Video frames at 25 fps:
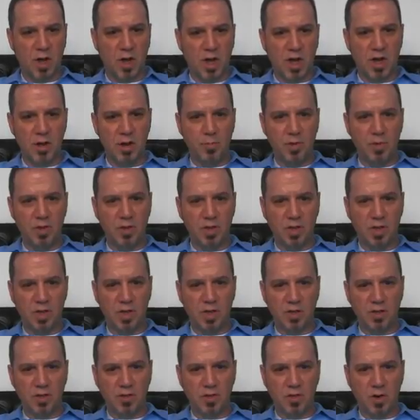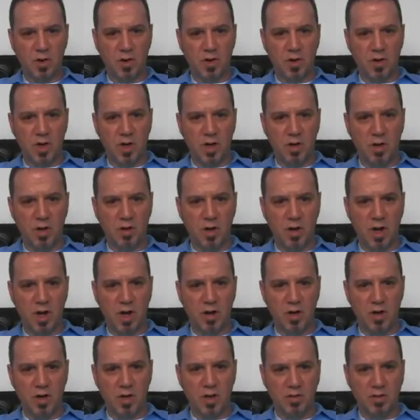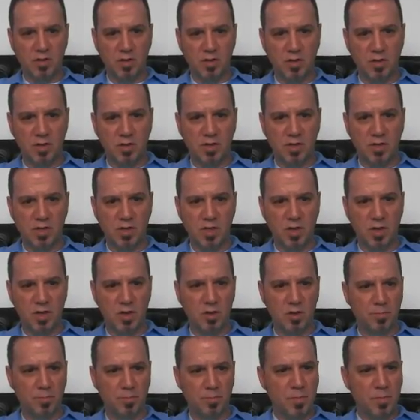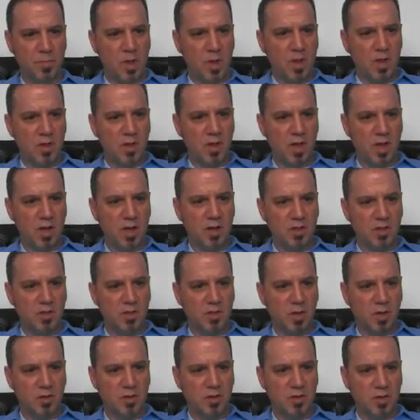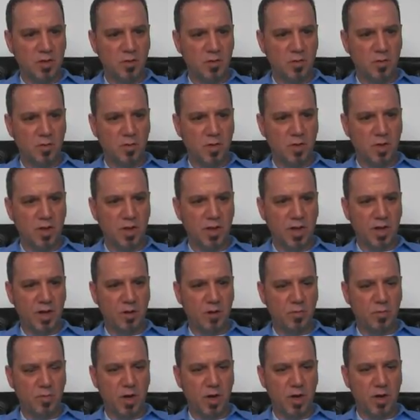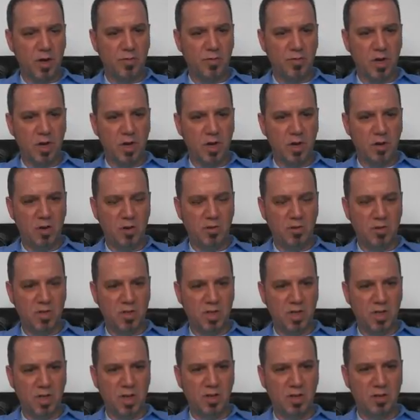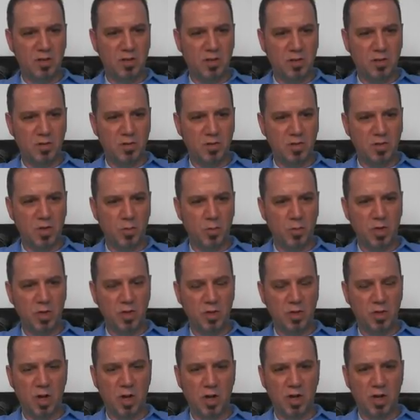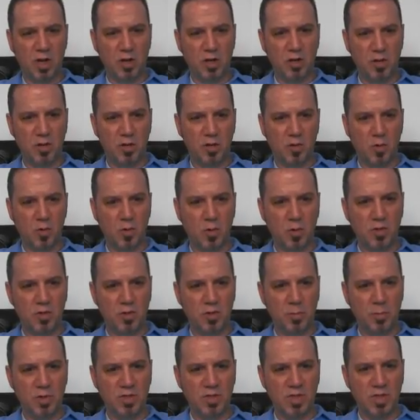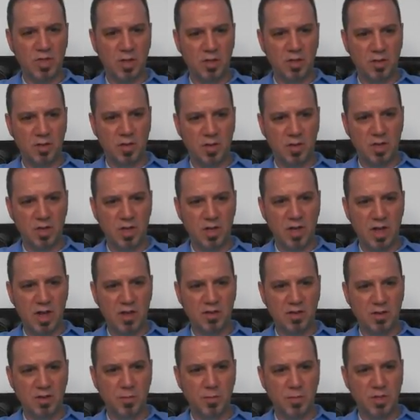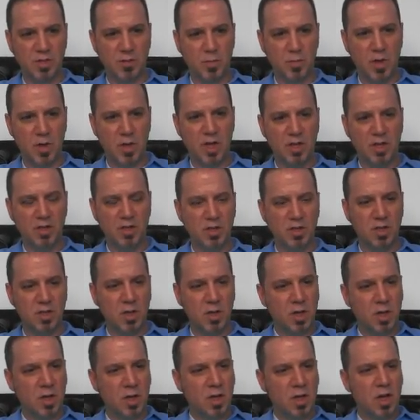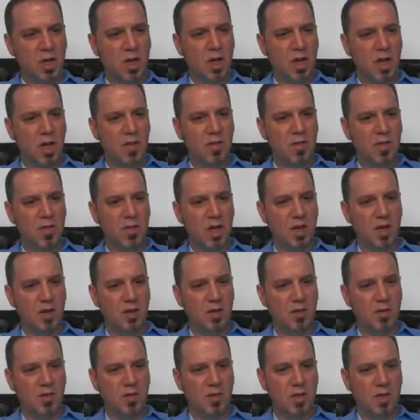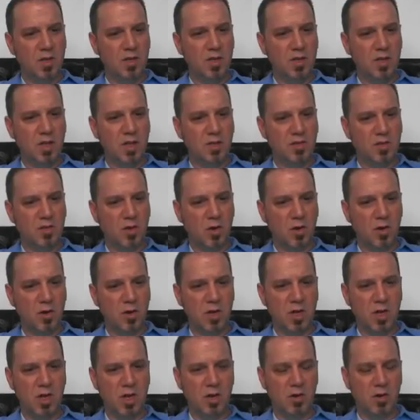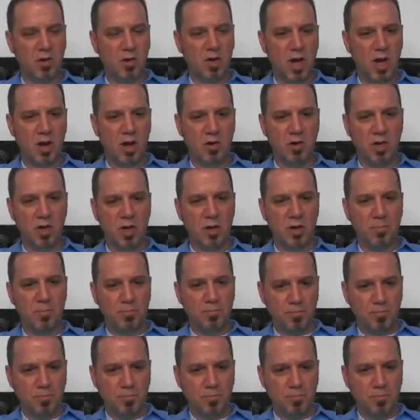I am in the Get Started Here area, as you can see here. That is also the link right over here to get into it. So when you log into the course, you'll be sent to the announcements page and then the Get Started Here area.